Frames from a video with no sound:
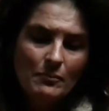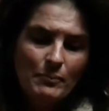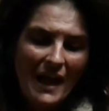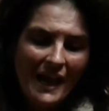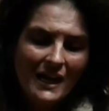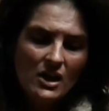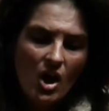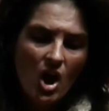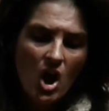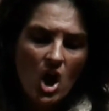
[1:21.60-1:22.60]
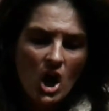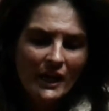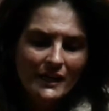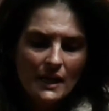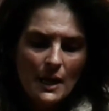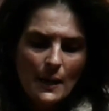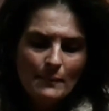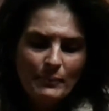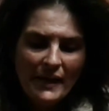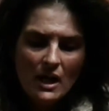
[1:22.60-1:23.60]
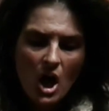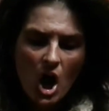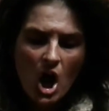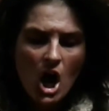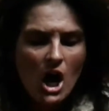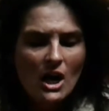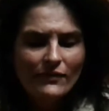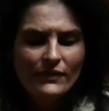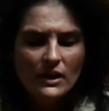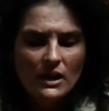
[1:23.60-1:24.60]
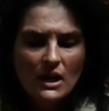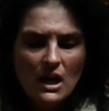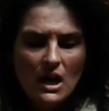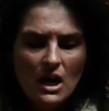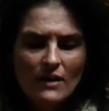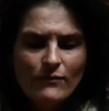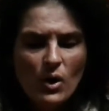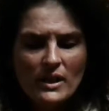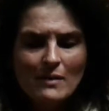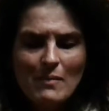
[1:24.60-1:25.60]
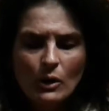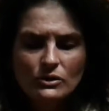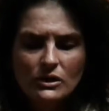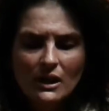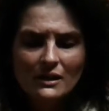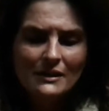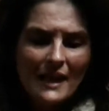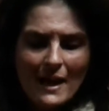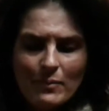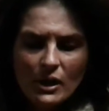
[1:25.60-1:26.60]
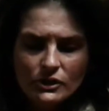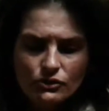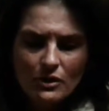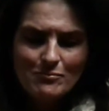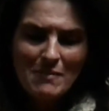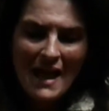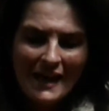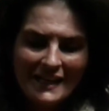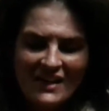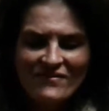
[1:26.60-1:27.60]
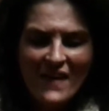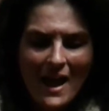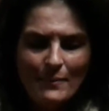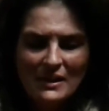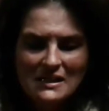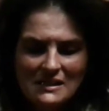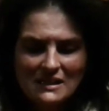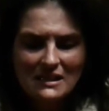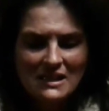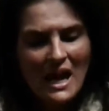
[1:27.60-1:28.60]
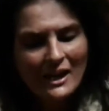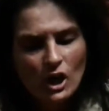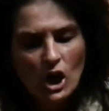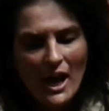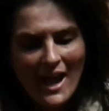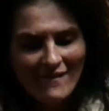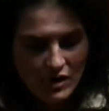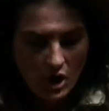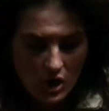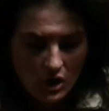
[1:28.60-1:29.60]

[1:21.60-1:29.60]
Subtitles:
paint on, peel off for the most glamorous, dramatic, and fabulous liner ever.